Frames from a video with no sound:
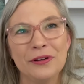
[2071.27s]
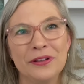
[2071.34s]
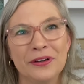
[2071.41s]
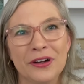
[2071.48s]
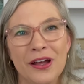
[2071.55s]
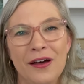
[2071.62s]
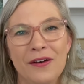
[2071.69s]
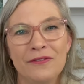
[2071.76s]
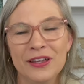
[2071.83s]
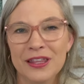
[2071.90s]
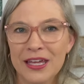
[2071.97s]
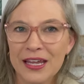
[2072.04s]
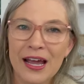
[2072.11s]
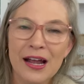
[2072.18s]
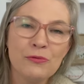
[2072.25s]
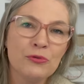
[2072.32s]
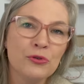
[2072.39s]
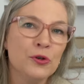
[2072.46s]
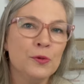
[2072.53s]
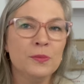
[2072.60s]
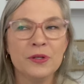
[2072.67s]
They're comfy. They got
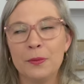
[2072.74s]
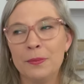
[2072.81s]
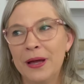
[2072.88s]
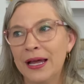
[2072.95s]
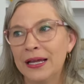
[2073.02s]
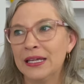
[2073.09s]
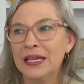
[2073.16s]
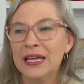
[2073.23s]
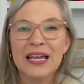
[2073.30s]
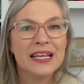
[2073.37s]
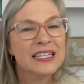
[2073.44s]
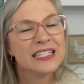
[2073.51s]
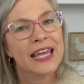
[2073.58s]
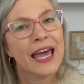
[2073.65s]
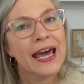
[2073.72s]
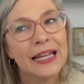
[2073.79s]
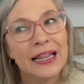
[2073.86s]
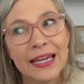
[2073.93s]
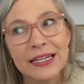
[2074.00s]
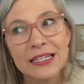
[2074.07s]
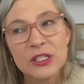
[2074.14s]
room. They're baggy. It's kind of
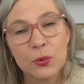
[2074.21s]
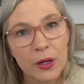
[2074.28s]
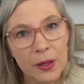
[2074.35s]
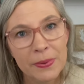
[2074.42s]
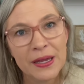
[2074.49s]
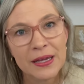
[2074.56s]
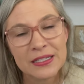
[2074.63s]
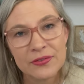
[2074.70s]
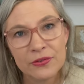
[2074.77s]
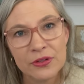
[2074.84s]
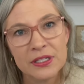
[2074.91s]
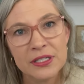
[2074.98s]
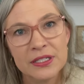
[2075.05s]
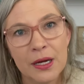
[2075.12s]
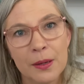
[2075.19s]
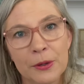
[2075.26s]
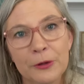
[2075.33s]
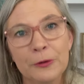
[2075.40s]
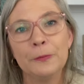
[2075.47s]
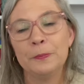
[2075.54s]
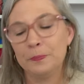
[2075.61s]
like sweatpants for the
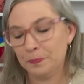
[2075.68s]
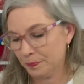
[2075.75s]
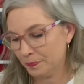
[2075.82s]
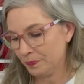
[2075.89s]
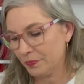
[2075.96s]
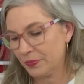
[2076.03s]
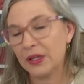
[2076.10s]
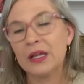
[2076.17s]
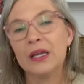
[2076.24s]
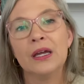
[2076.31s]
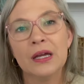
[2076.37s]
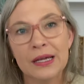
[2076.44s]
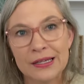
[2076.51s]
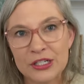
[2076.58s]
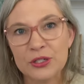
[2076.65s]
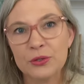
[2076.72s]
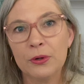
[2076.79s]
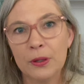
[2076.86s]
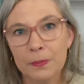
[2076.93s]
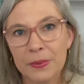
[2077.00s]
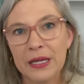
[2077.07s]
summer.
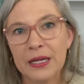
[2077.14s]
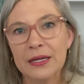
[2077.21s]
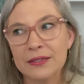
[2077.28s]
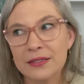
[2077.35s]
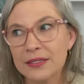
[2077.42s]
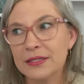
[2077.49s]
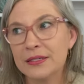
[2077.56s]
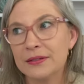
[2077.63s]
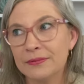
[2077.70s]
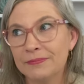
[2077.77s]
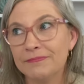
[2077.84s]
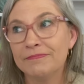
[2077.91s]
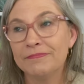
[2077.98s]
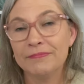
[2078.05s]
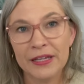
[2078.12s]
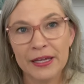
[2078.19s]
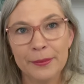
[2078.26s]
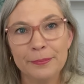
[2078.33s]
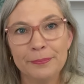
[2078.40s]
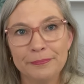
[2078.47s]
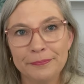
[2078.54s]
Scrub pants.
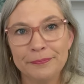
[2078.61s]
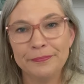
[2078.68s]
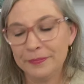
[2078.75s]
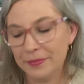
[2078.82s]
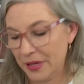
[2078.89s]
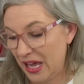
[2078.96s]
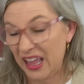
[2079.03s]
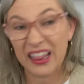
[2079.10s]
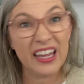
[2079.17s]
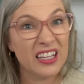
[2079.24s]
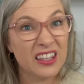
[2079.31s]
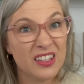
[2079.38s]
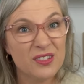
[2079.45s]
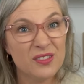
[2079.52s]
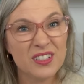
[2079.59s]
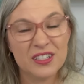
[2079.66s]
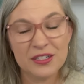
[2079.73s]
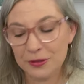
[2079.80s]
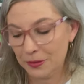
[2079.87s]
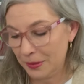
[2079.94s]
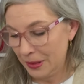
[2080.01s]
Yep. I like those
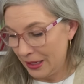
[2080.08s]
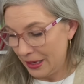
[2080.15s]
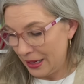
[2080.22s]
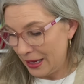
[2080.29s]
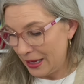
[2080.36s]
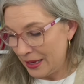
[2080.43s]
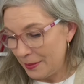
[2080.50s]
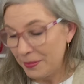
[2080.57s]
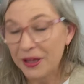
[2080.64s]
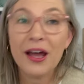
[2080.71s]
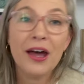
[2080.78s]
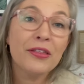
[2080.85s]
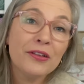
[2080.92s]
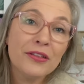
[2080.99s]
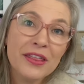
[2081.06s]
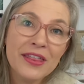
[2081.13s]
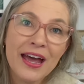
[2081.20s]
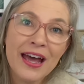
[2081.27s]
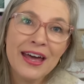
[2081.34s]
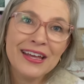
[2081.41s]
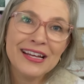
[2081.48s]
too. But other than
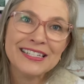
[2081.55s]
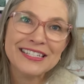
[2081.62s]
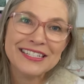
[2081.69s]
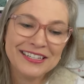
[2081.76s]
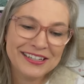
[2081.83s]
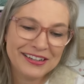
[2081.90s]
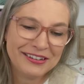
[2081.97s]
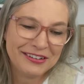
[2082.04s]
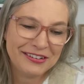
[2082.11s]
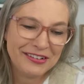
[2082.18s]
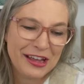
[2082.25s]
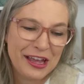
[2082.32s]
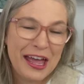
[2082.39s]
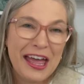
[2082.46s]
that, that's it, y'all.